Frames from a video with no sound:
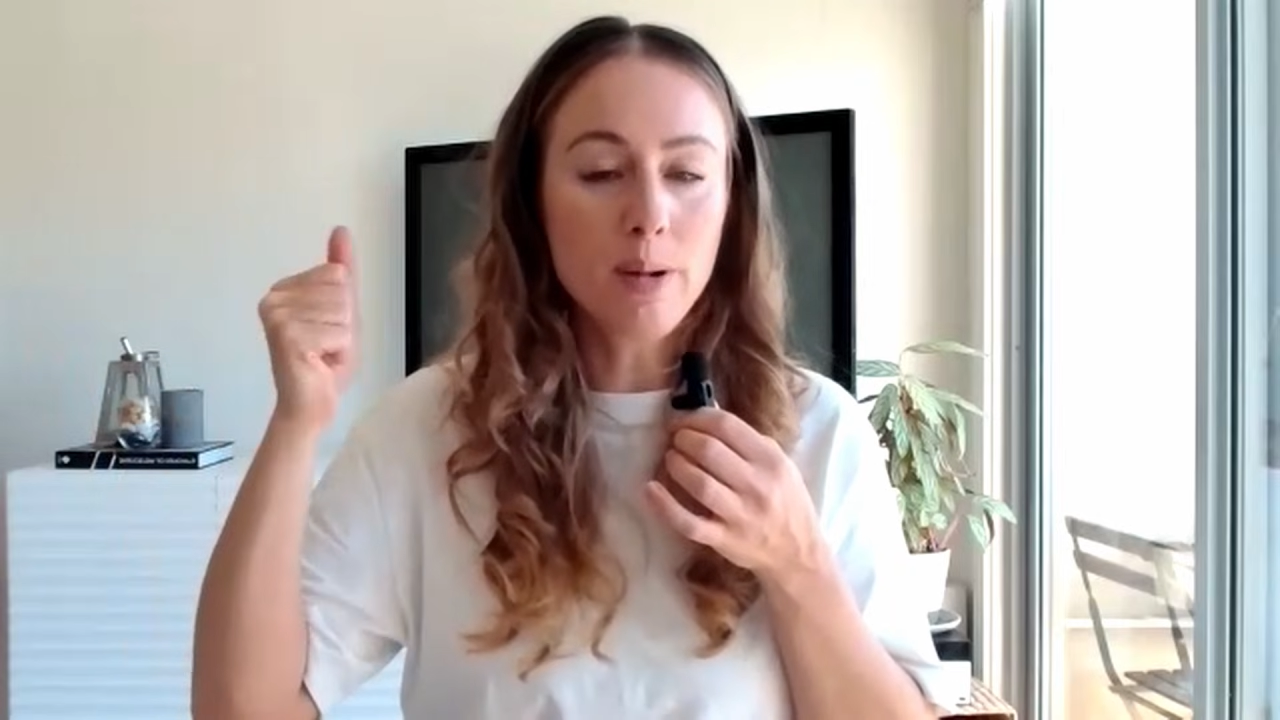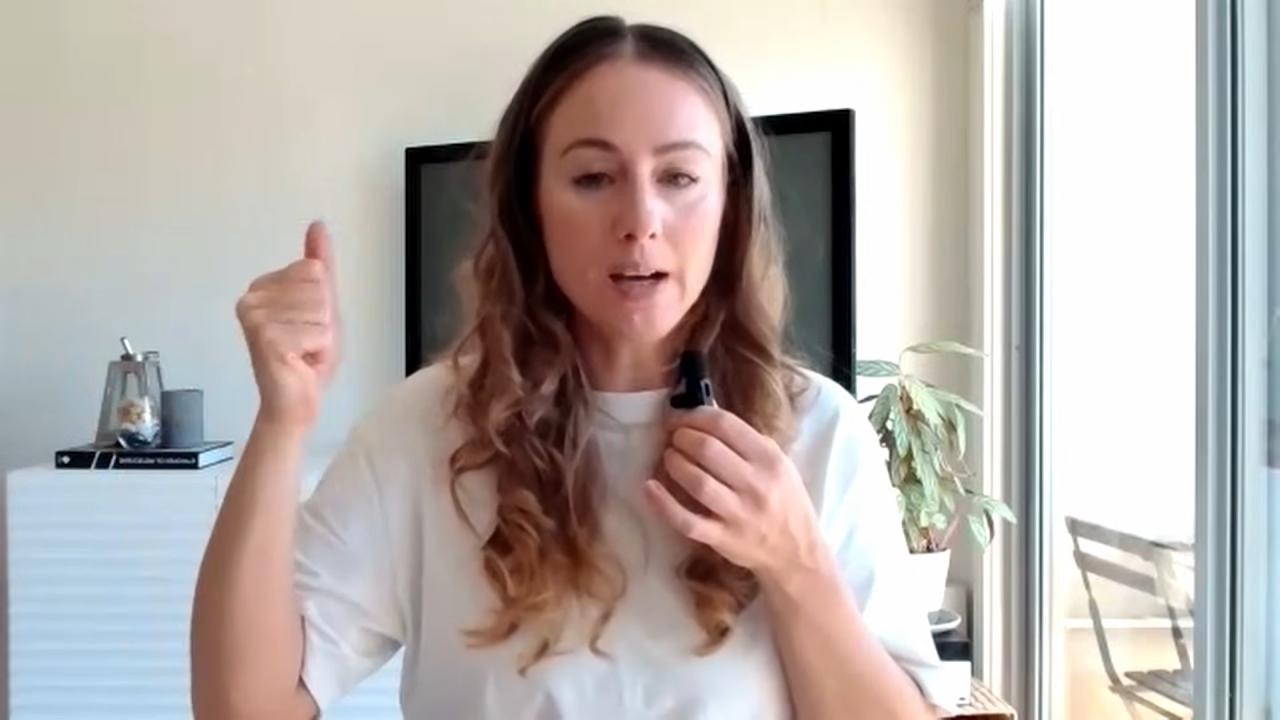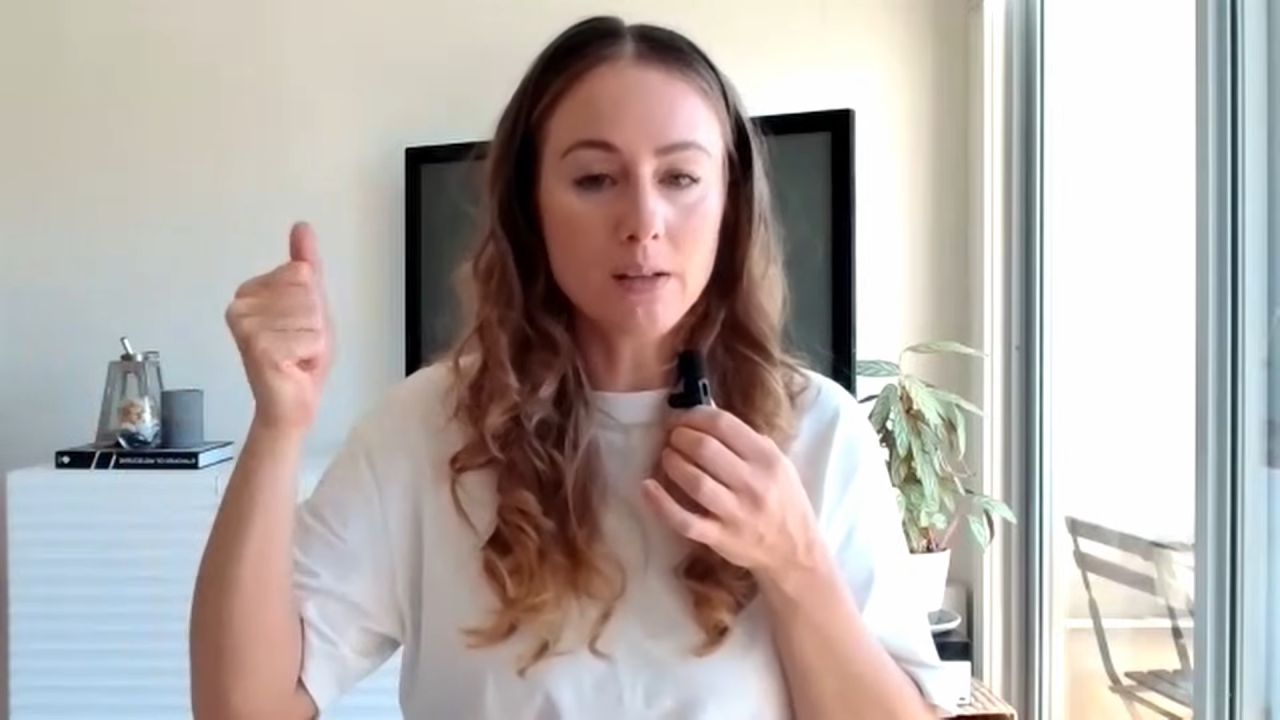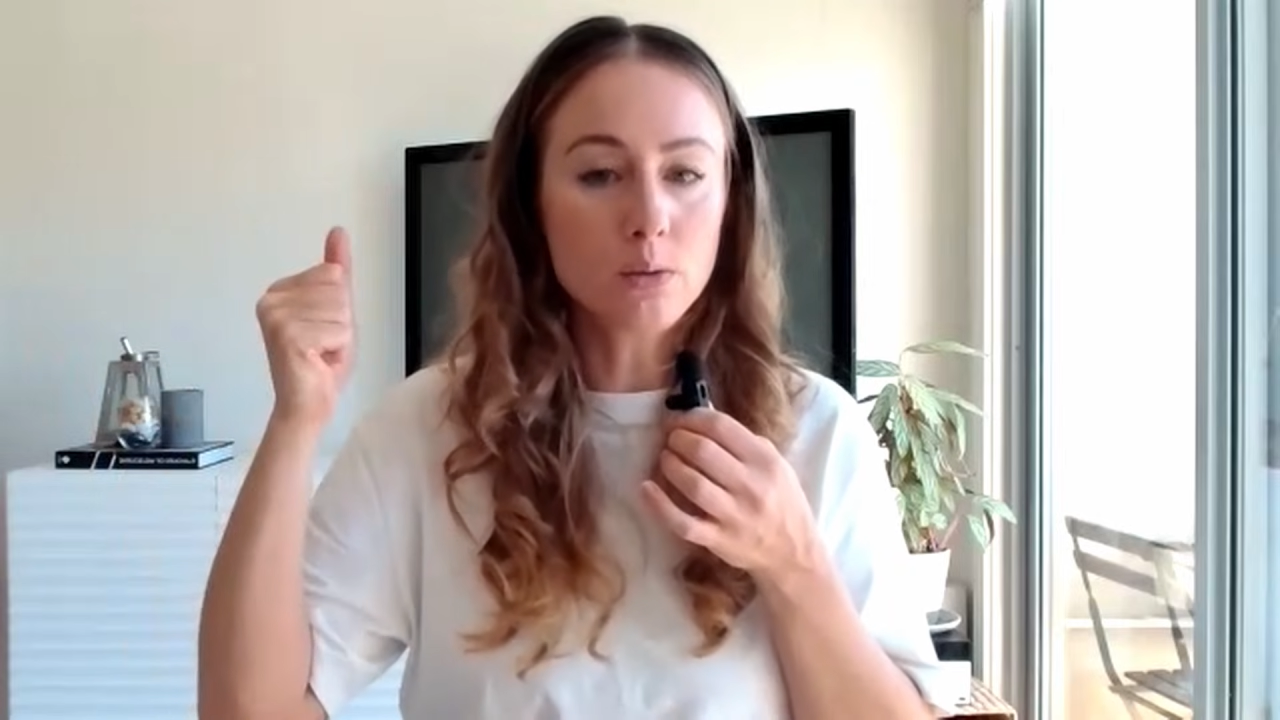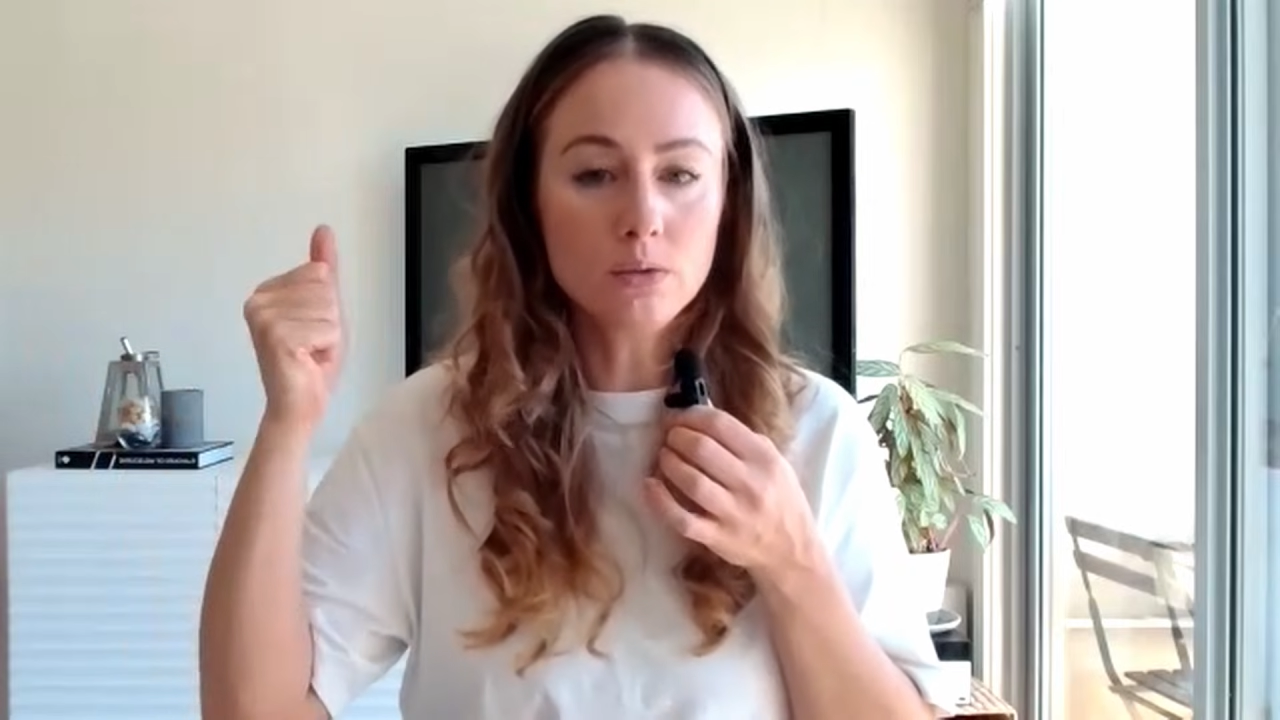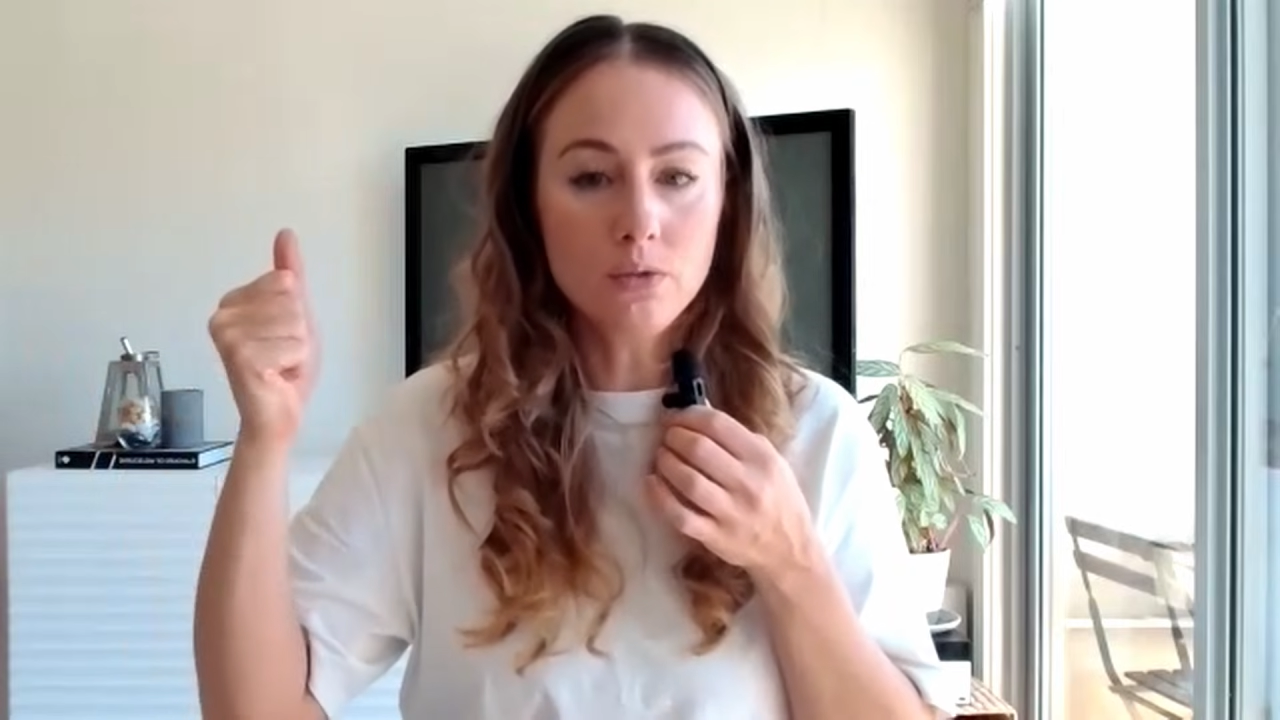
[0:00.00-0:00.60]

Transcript: particle